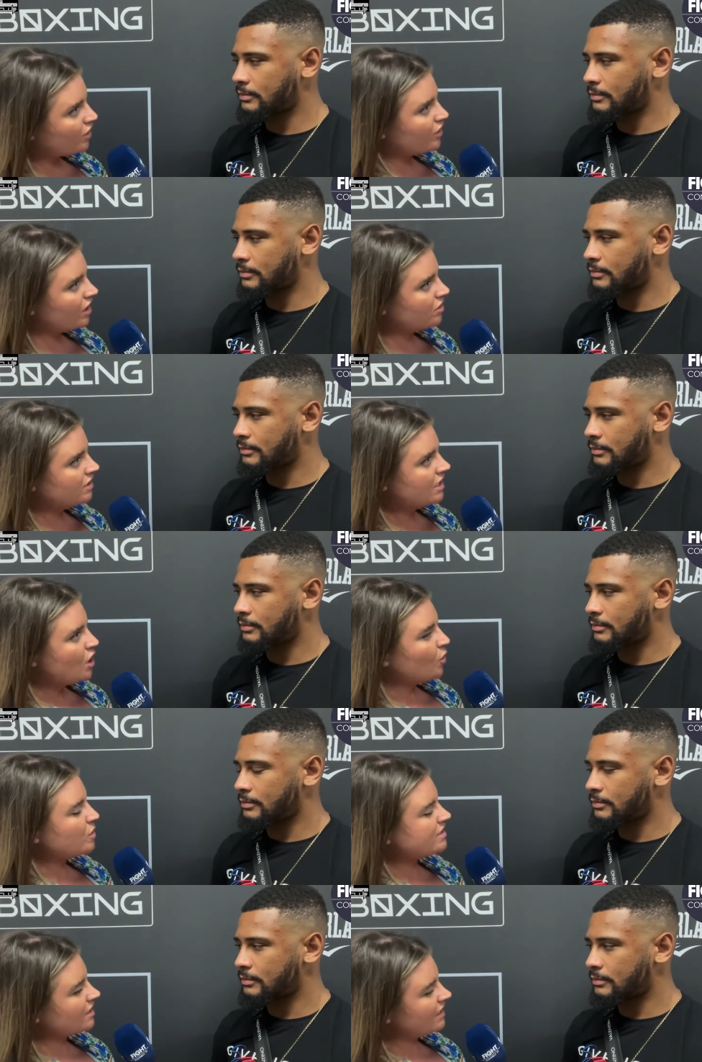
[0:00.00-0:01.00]
Speaker 1: you,
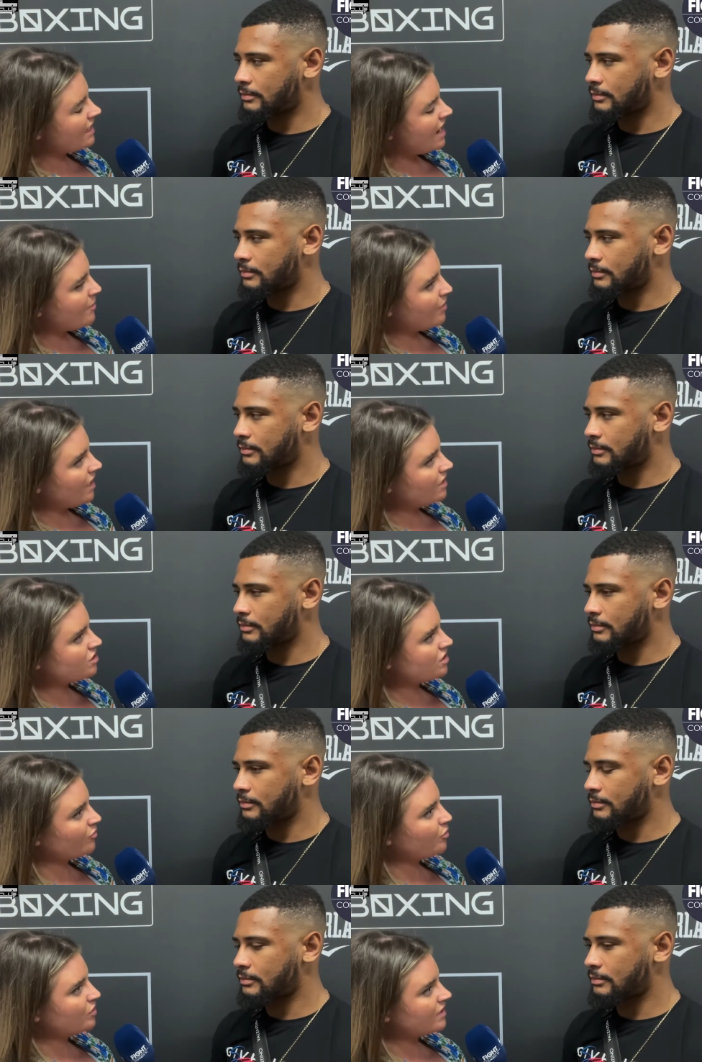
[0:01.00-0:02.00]
was there a little apprehension
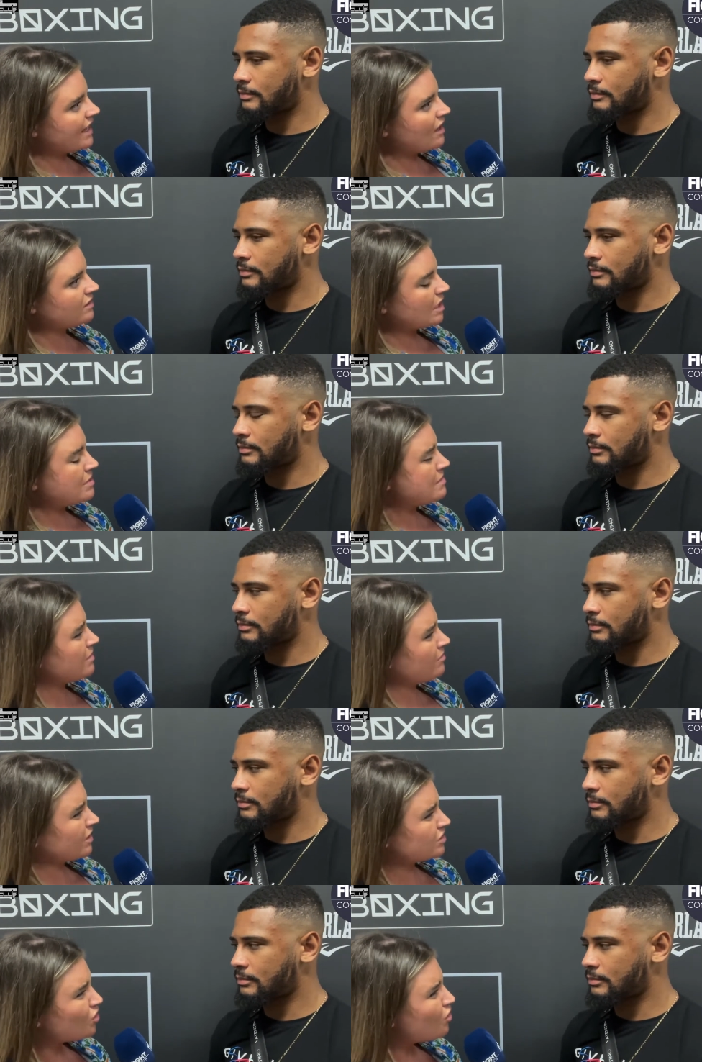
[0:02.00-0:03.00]
of putting it out that people
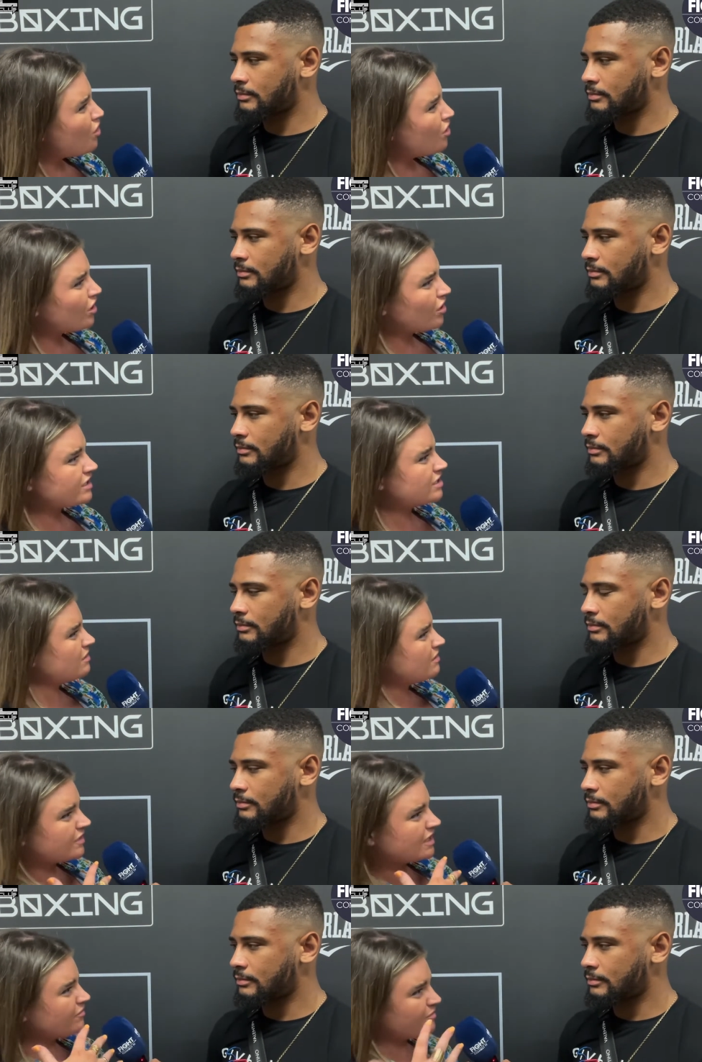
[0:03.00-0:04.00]
might talk, or do you
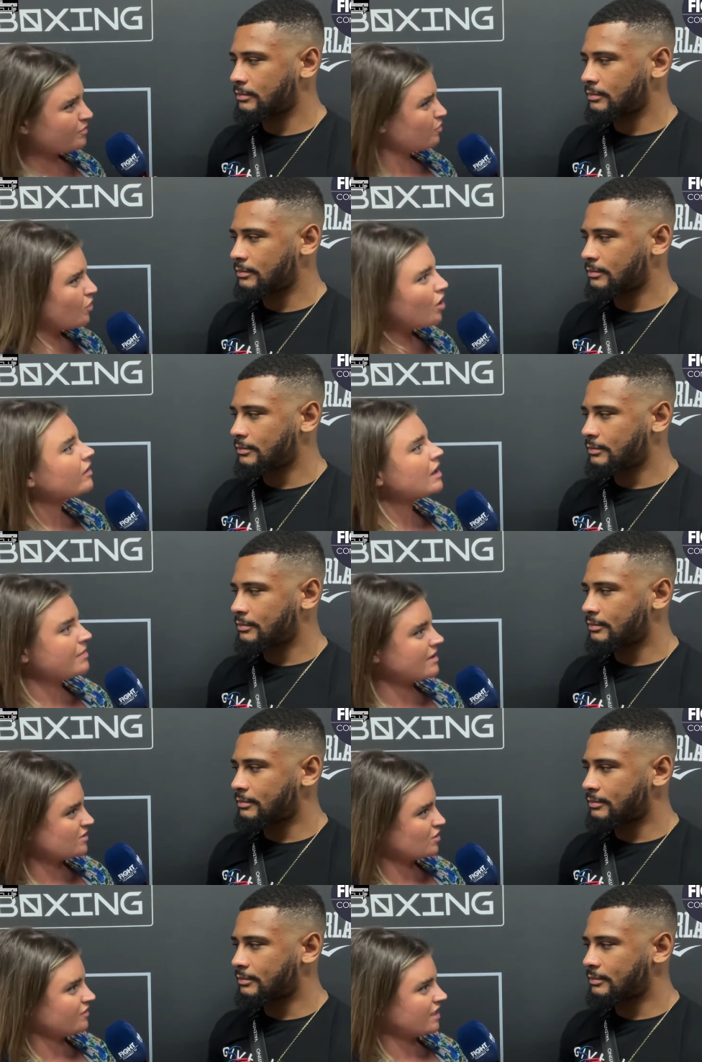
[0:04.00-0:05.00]
even worry about
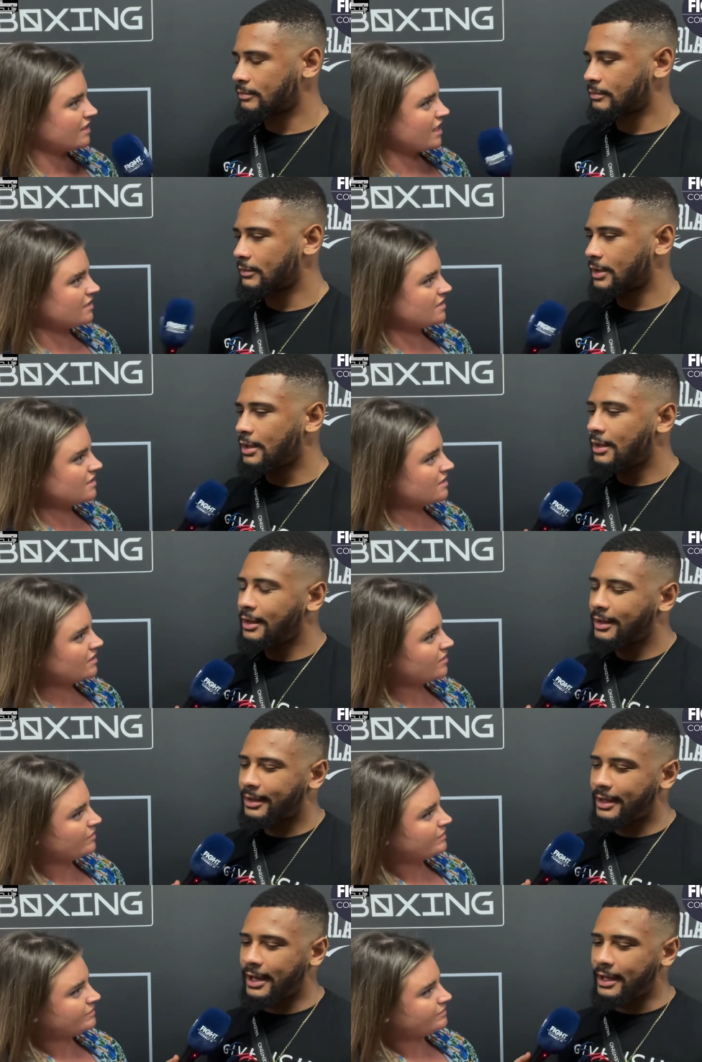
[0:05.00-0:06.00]
stuff like that?
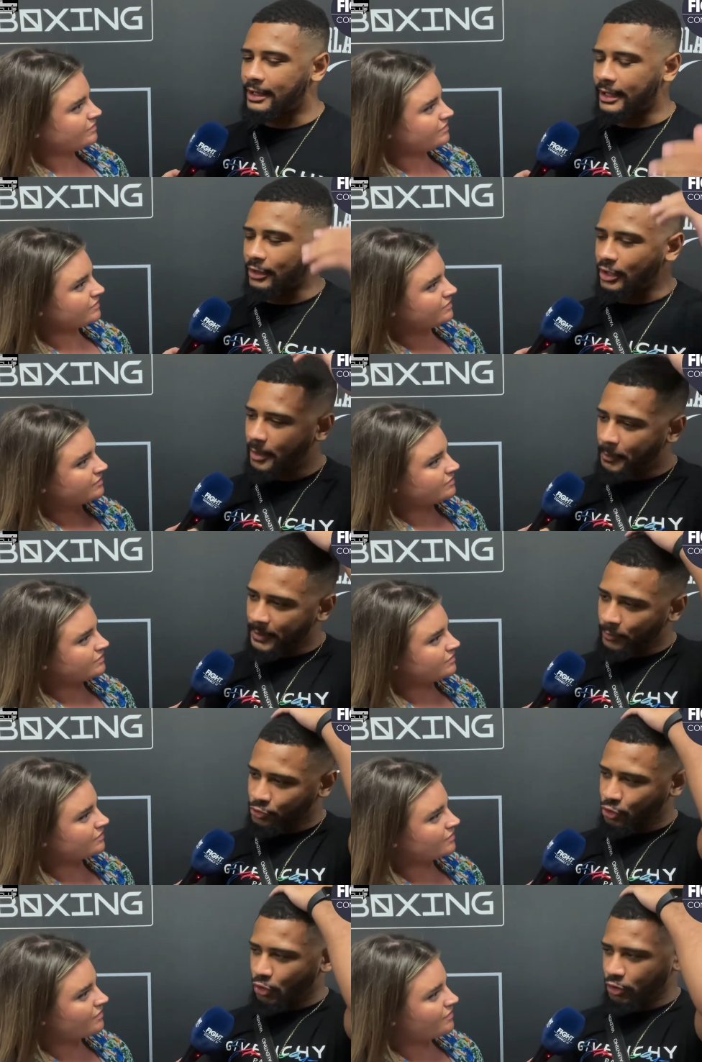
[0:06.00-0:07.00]
Speaker 2: Yeah, like you get people
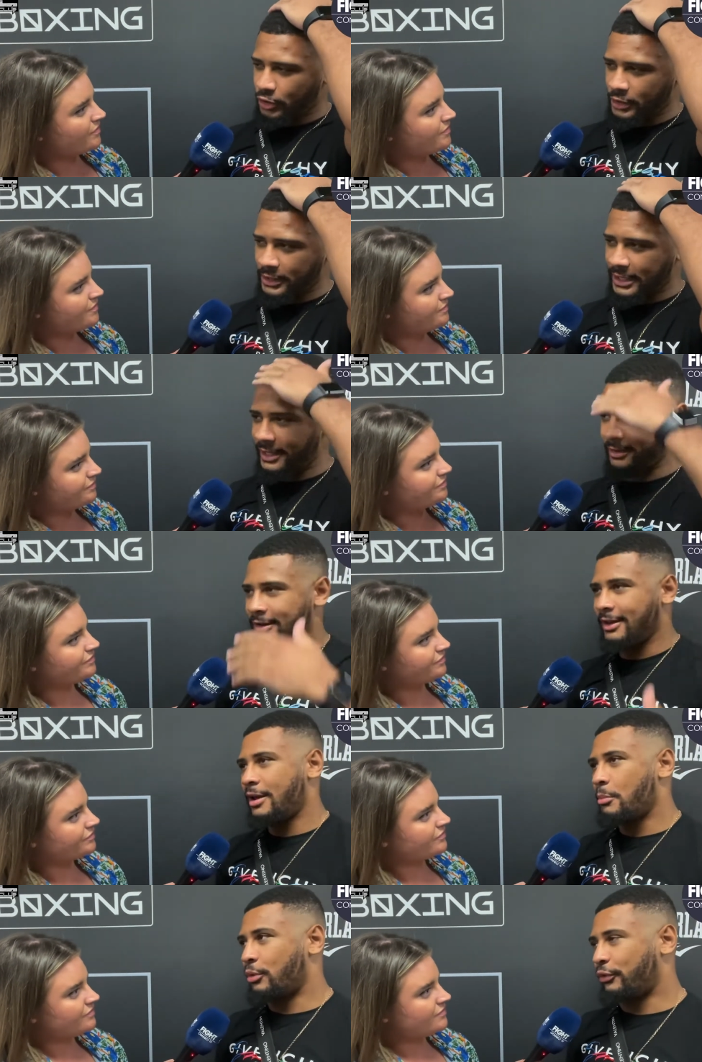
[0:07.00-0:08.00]
talking, and then
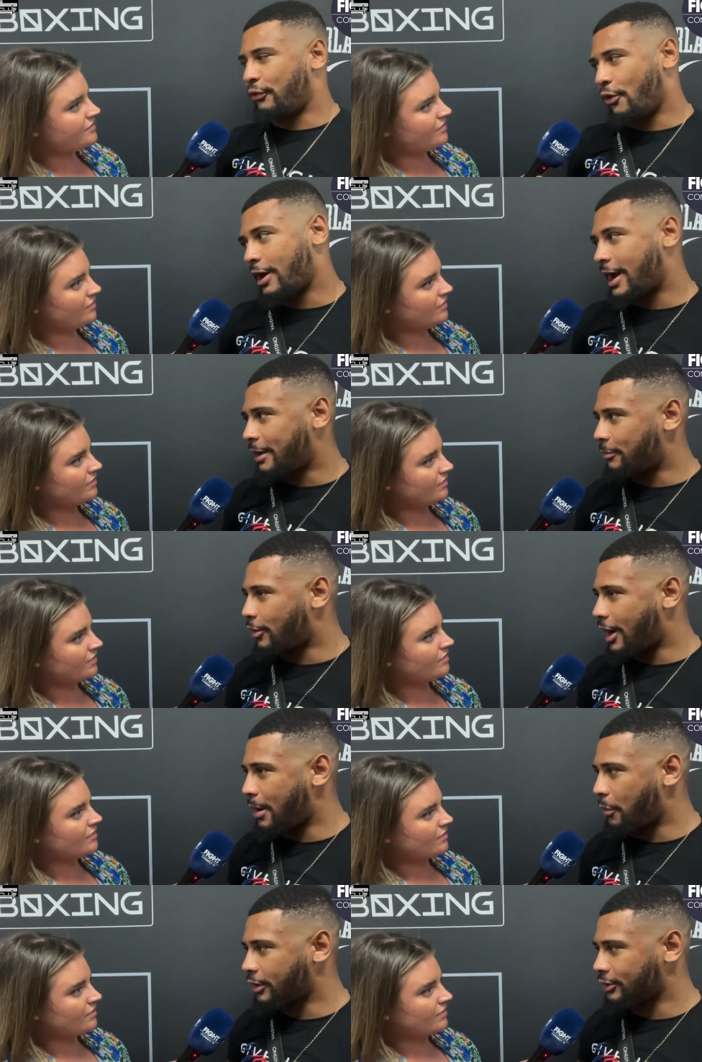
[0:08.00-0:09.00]
before I,
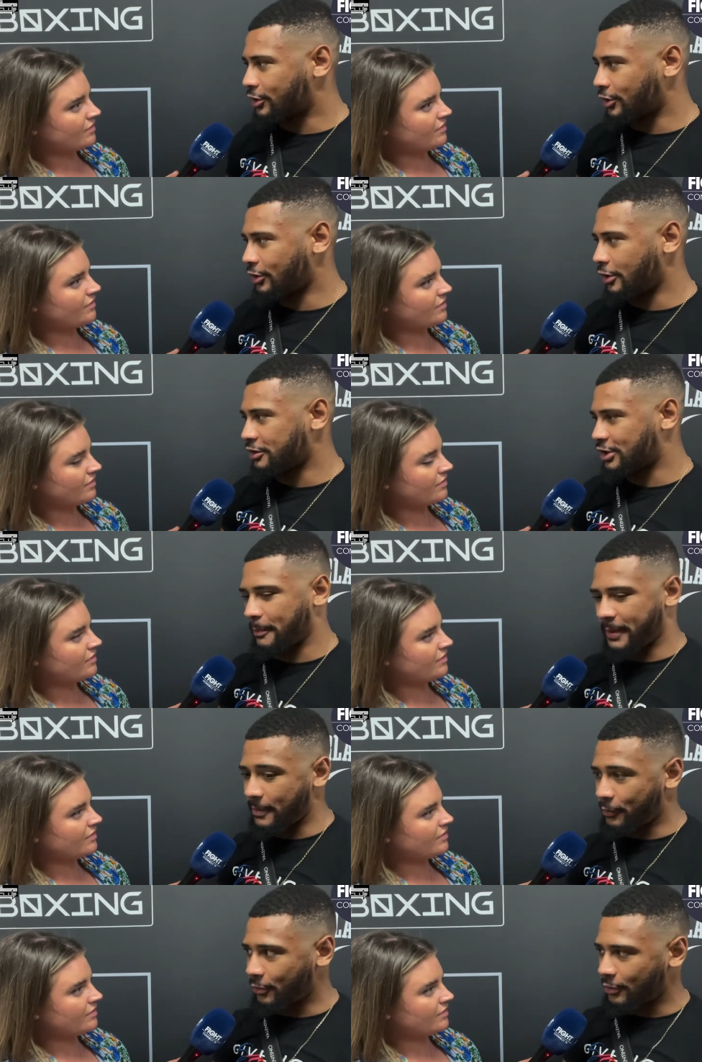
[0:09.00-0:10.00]
I wanted to announce it,
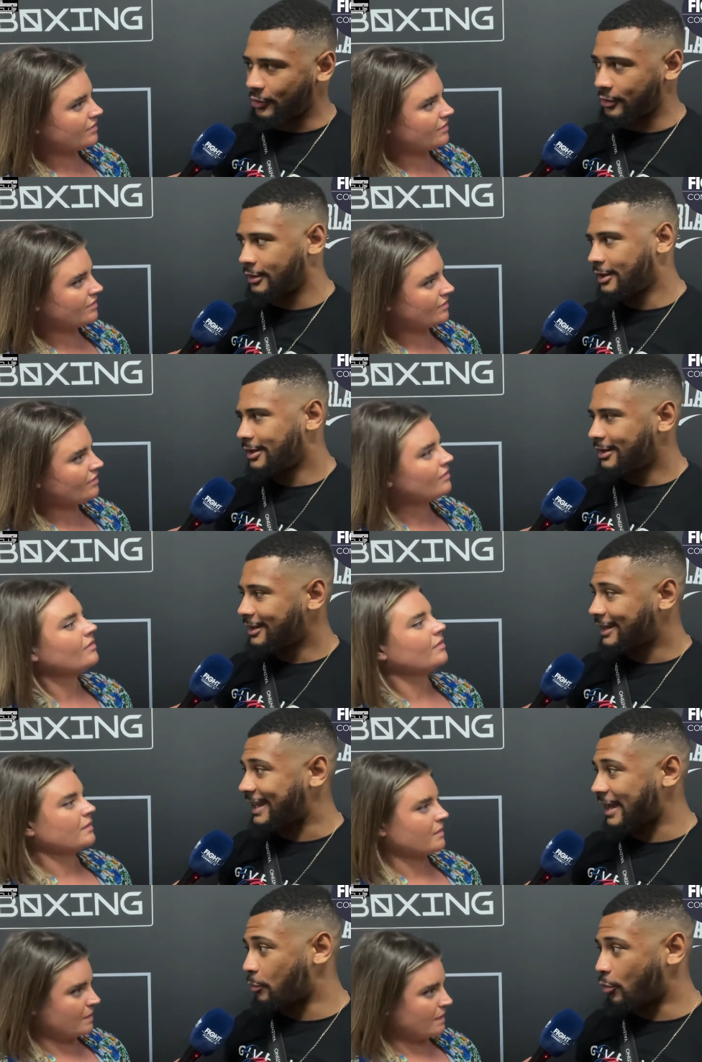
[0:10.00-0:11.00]
people were
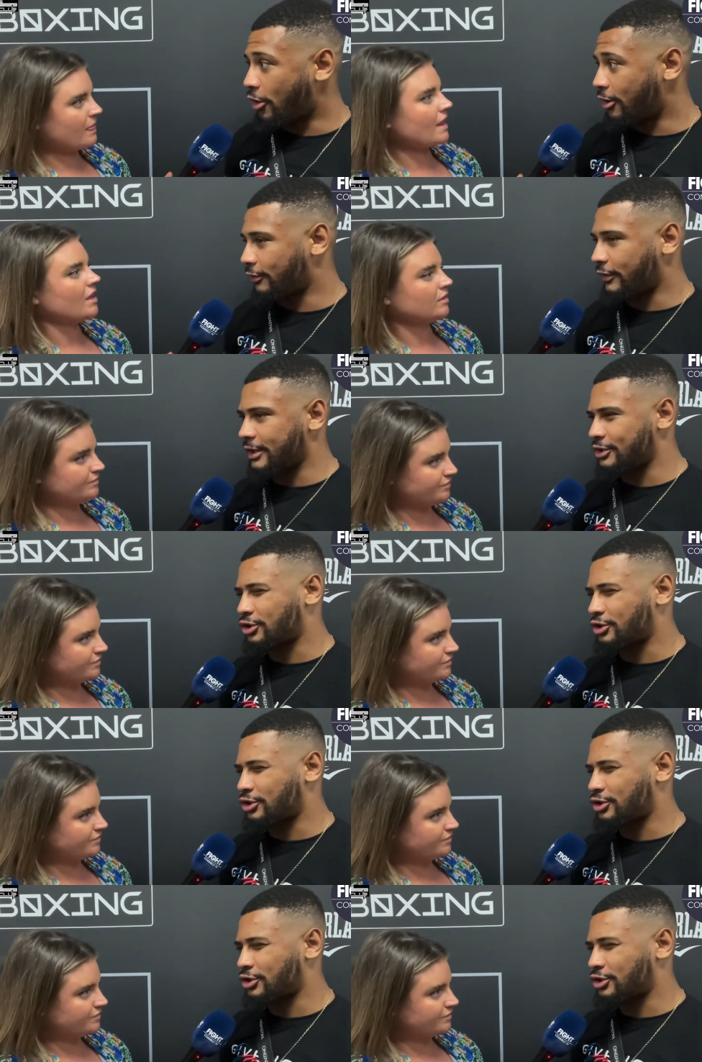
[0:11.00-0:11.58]
getting word of it and